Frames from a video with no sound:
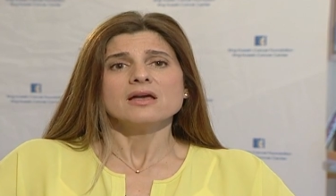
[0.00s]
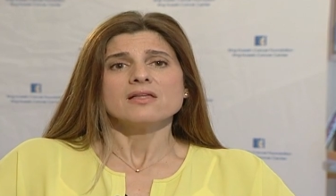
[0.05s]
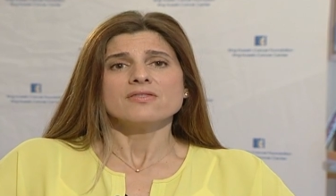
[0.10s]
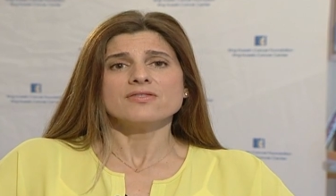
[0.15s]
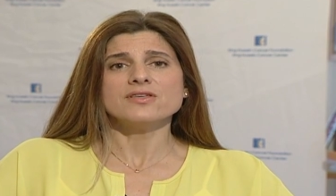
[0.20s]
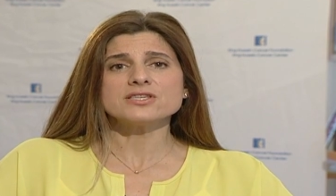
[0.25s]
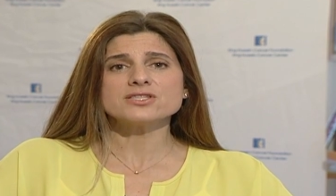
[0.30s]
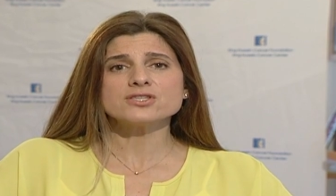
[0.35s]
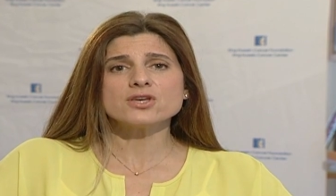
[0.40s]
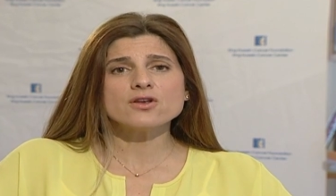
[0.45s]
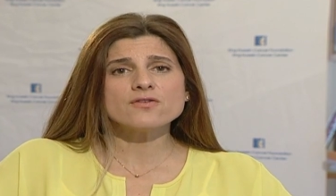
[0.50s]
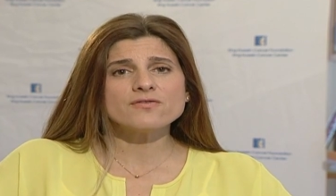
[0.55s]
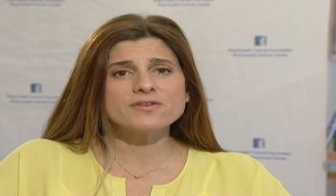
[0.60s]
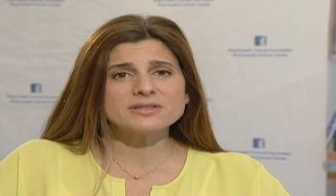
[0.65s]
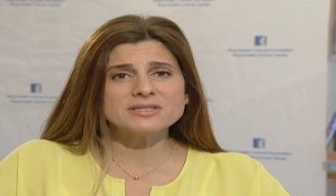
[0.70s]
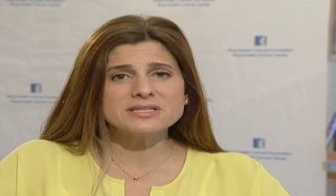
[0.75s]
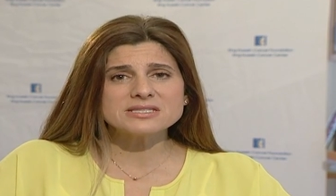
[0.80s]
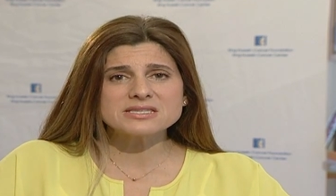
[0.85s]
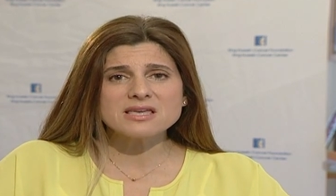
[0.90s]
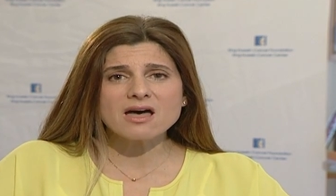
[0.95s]
The survey
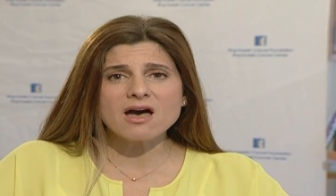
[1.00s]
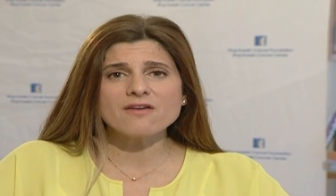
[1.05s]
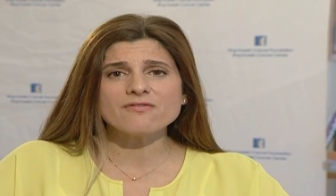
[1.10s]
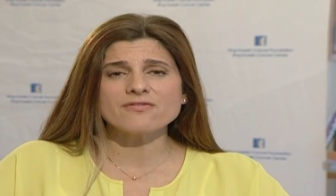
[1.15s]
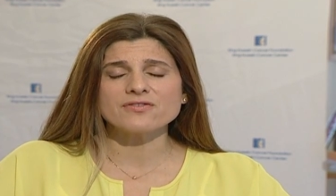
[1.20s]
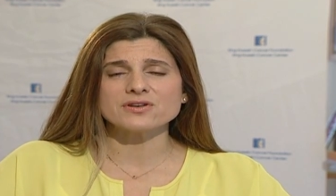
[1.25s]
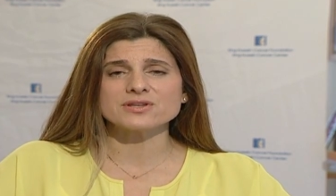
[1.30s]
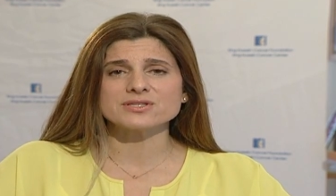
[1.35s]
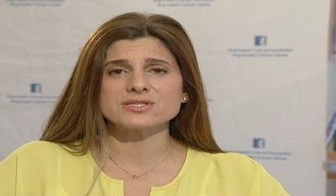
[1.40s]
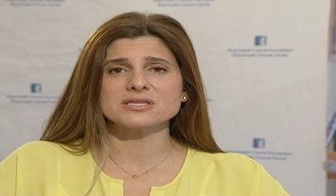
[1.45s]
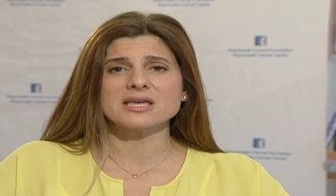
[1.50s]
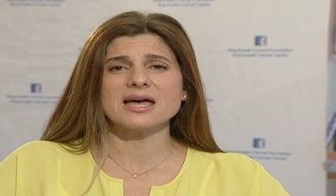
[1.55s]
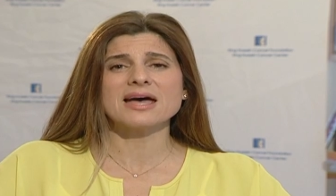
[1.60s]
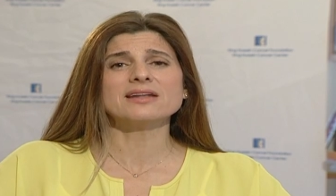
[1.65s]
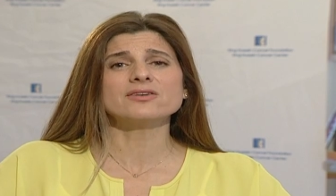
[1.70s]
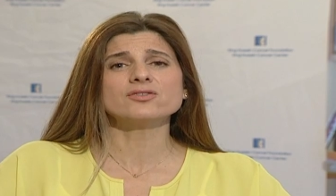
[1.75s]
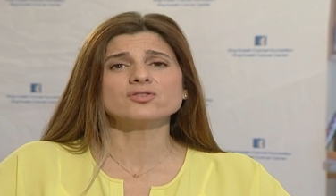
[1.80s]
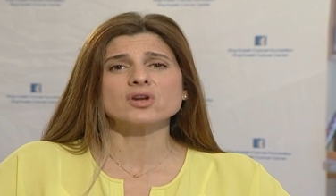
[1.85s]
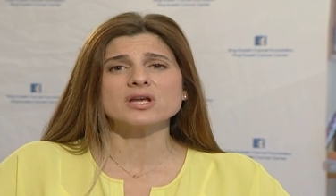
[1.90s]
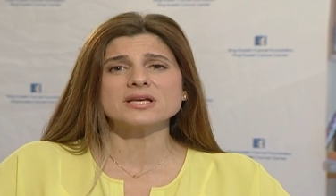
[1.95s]
deciphers
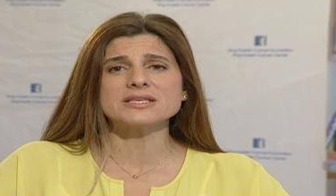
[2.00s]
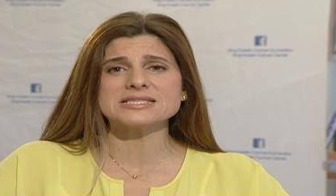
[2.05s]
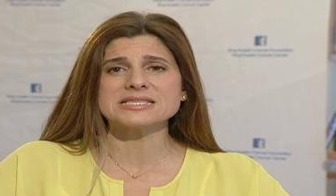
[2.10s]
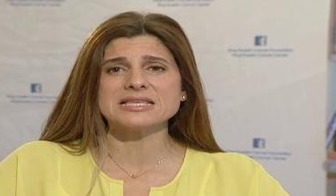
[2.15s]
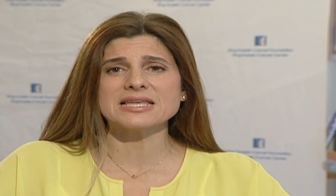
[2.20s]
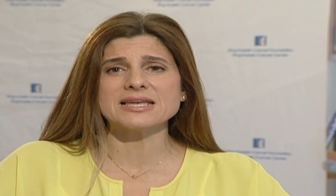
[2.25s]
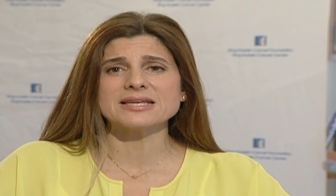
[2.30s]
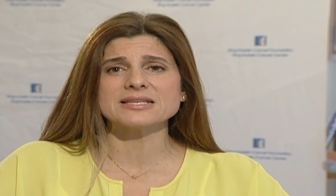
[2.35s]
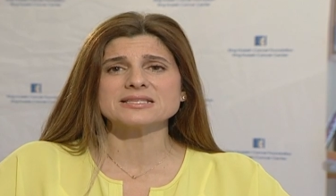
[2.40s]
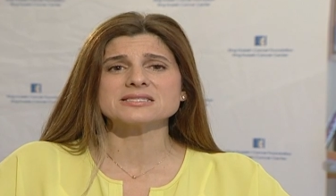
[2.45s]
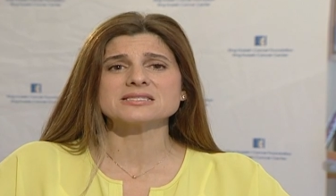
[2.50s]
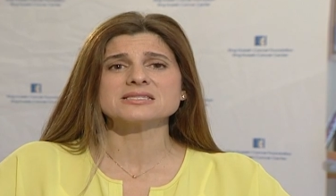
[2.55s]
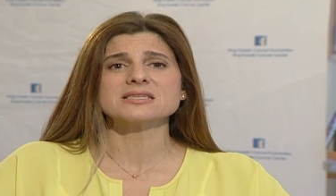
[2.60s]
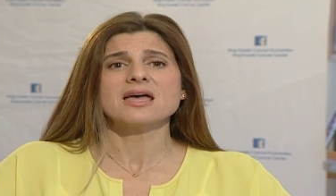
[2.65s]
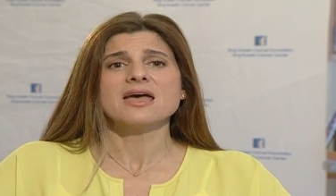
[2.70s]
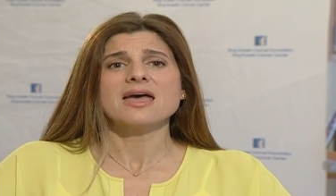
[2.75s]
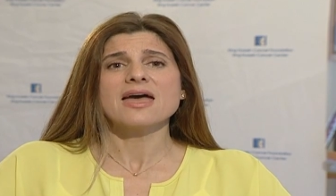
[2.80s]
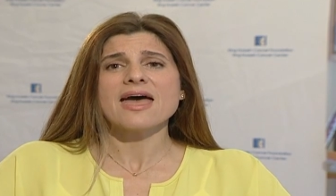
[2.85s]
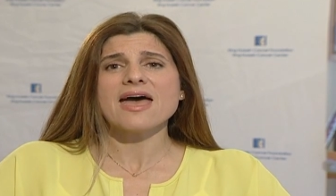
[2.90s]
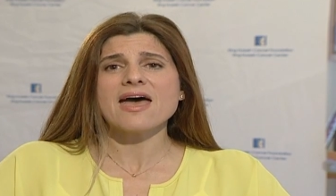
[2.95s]
and translates
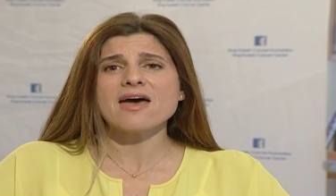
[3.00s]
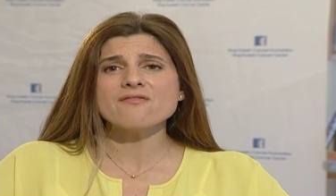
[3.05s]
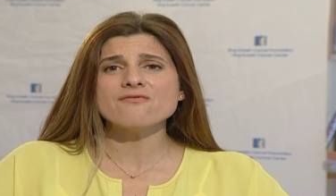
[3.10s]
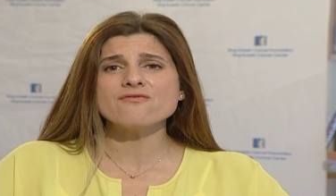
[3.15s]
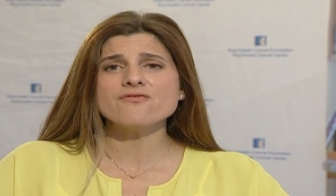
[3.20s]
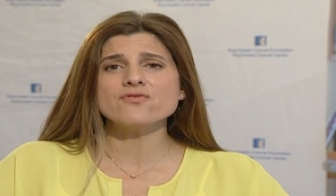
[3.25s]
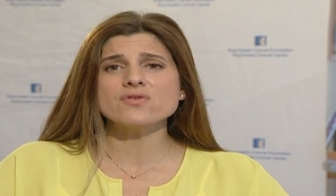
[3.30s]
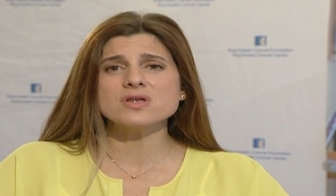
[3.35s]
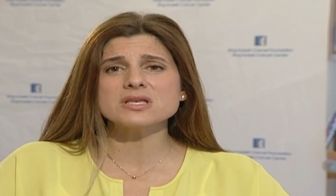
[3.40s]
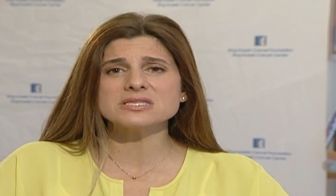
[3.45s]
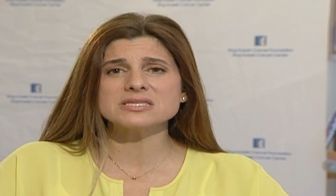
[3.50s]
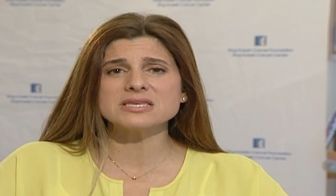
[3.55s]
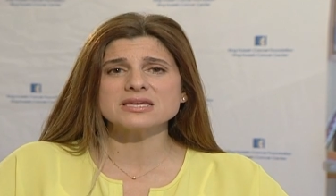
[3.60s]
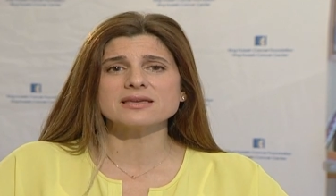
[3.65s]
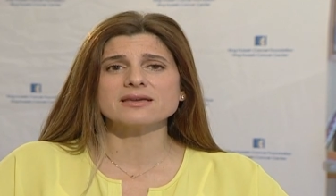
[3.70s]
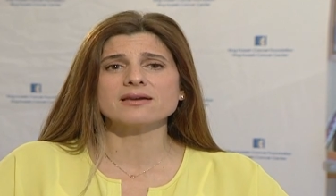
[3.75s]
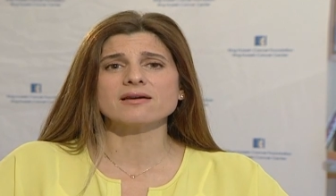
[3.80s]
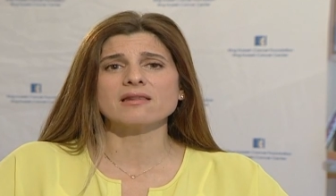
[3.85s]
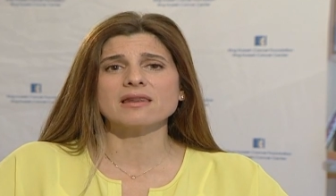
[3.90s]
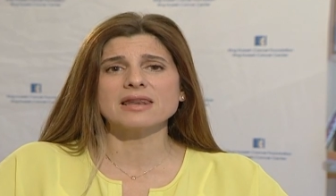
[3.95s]
every
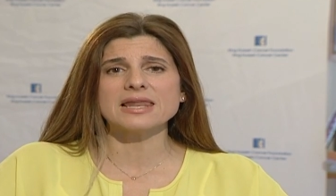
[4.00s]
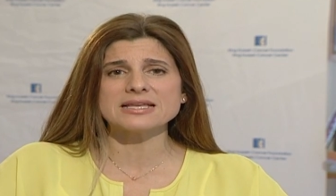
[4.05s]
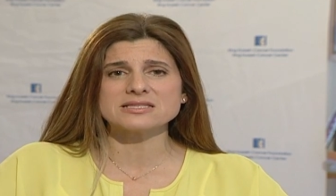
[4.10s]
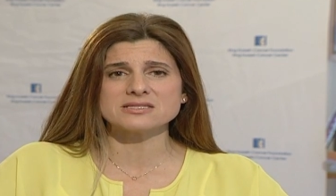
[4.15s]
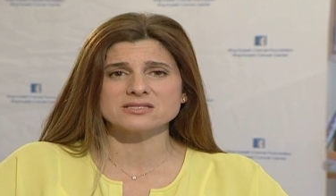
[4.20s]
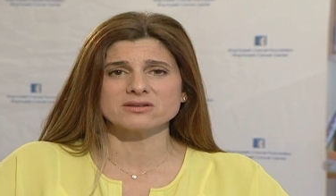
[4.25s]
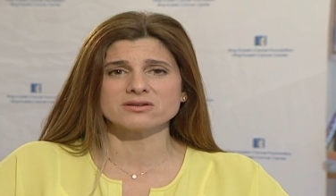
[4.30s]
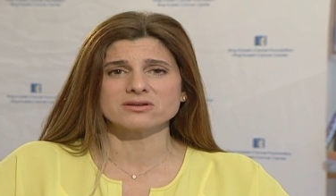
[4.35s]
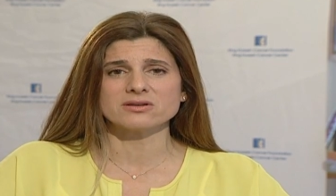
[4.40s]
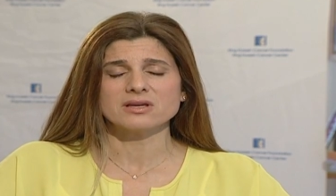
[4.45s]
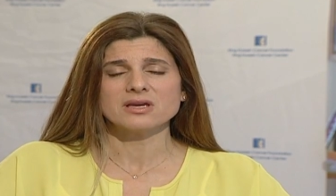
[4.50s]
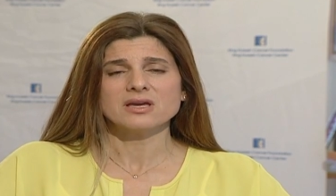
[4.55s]
single letter